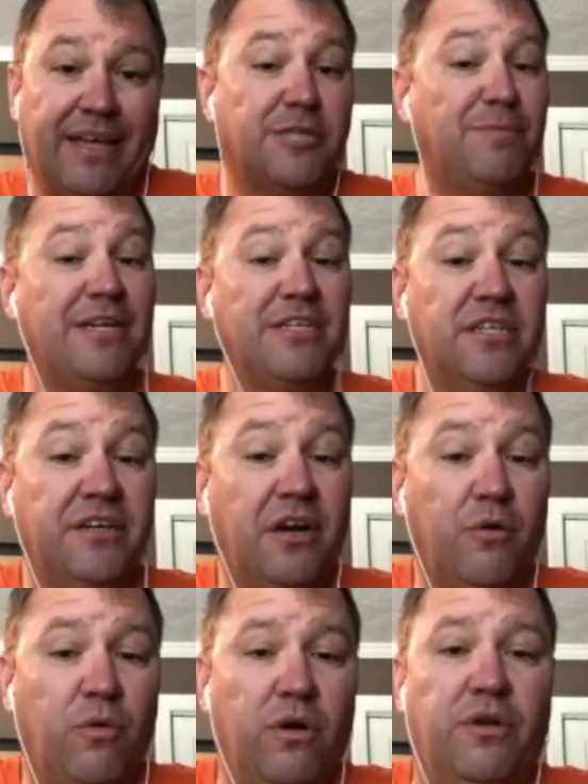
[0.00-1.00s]
especially in our
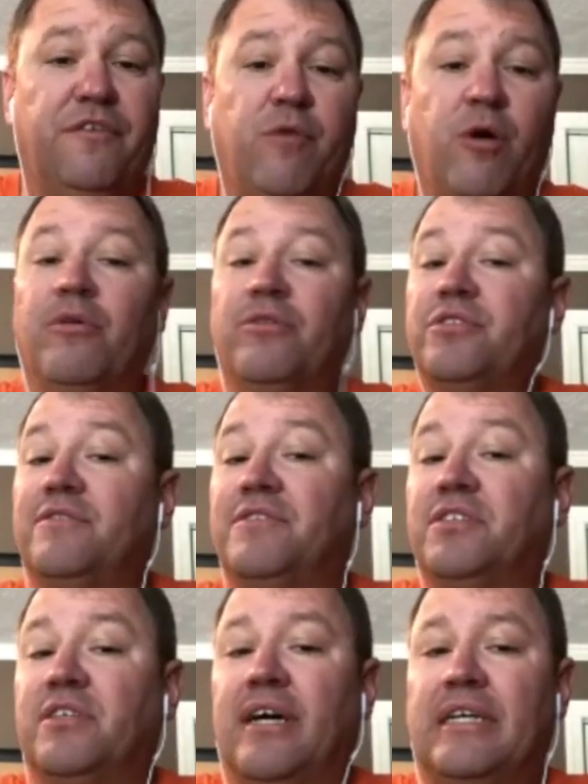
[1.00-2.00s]
world of mobile
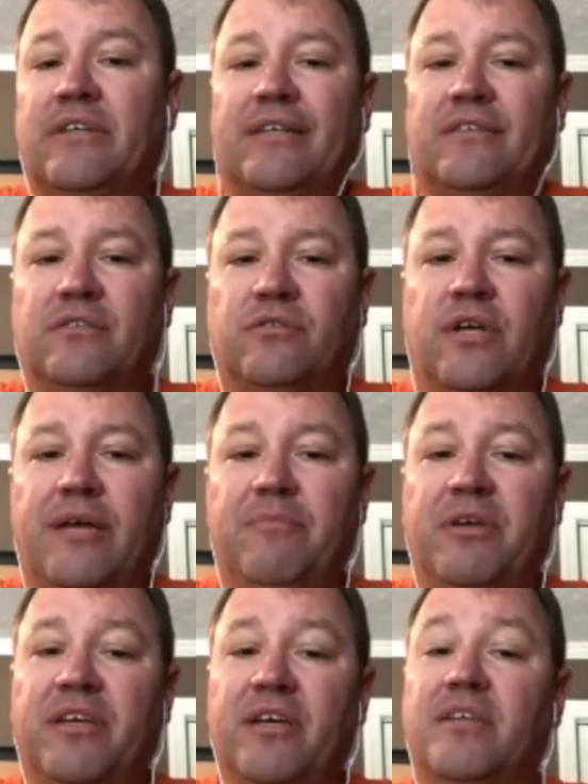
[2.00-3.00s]
service contractors, right?
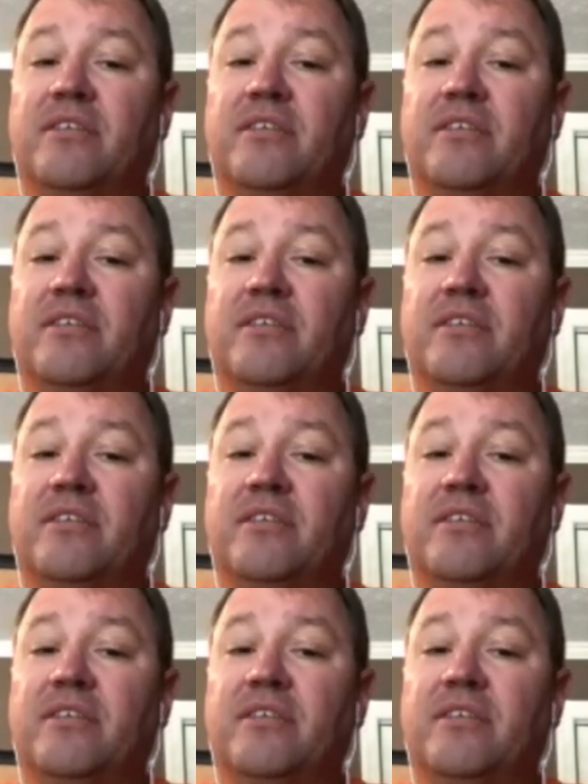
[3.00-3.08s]
Because